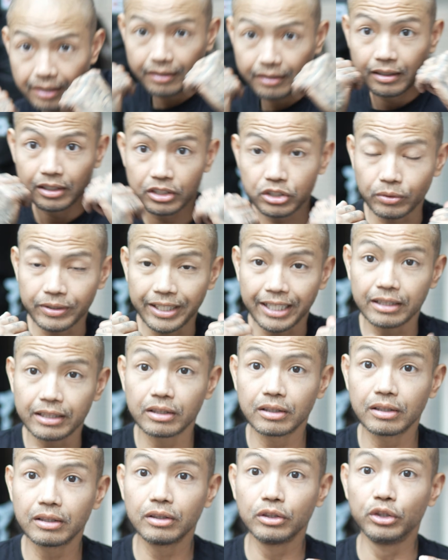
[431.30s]
so that
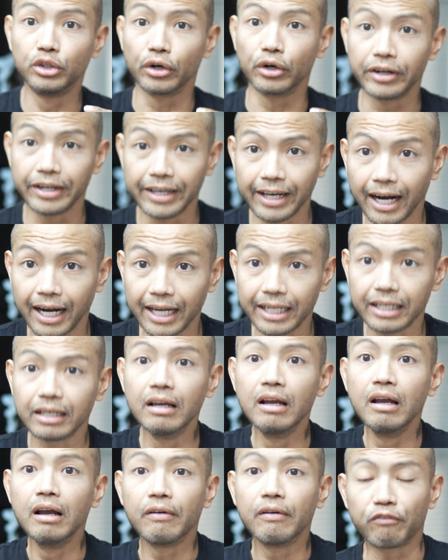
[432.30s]
they're not
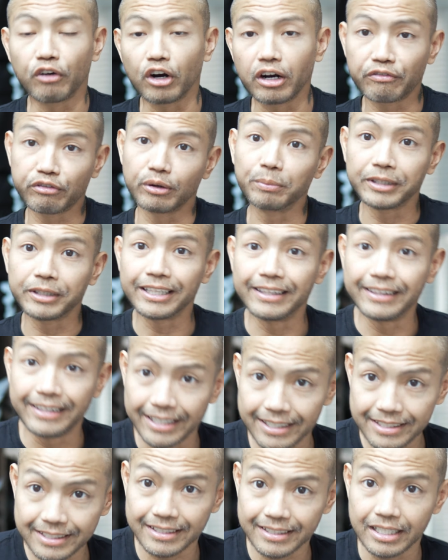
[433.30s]
far from the
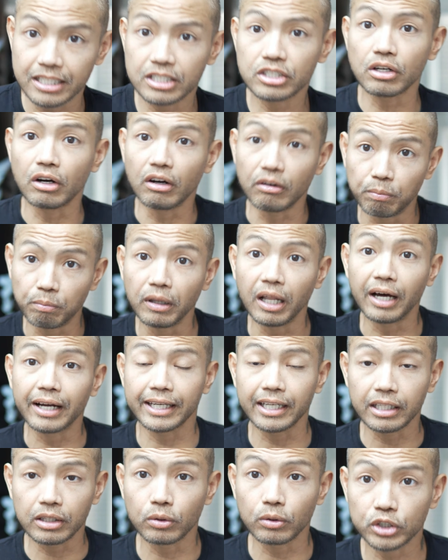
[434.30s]
distance of
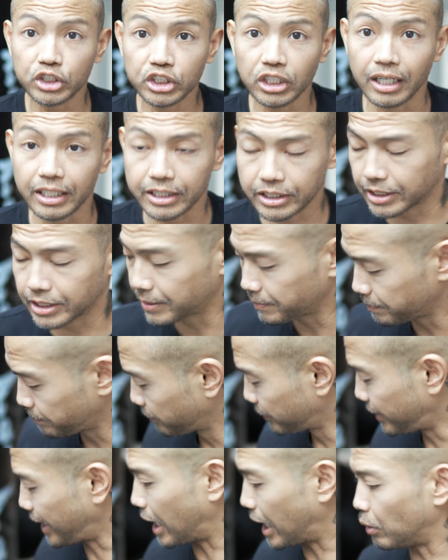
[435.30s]
blocking those shots.
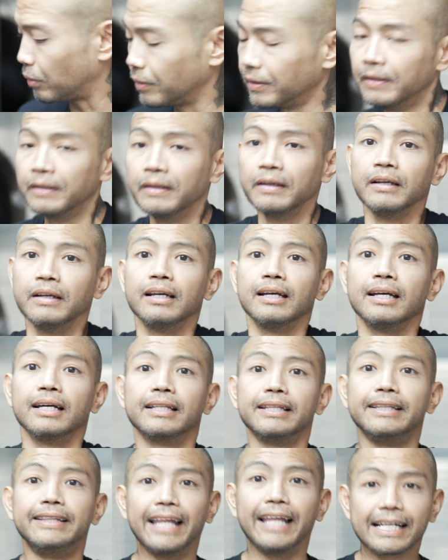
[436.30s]
Now,
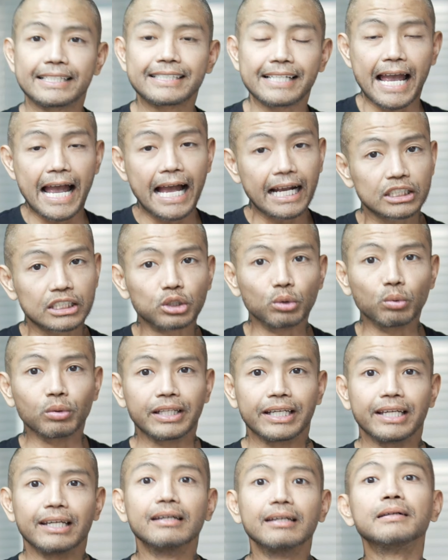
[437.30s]
that's
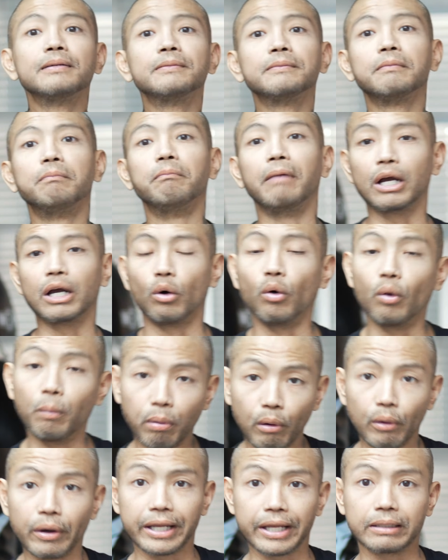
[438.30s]
actually my whole
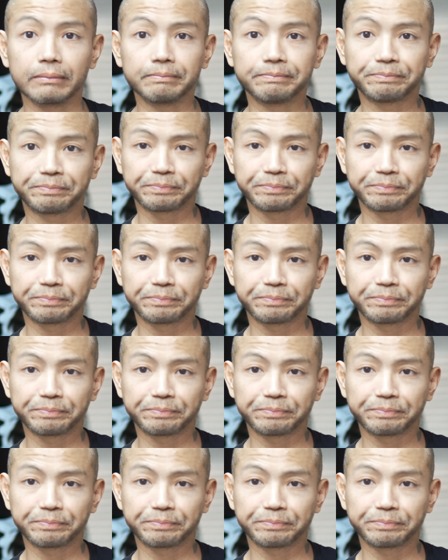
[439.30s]
point,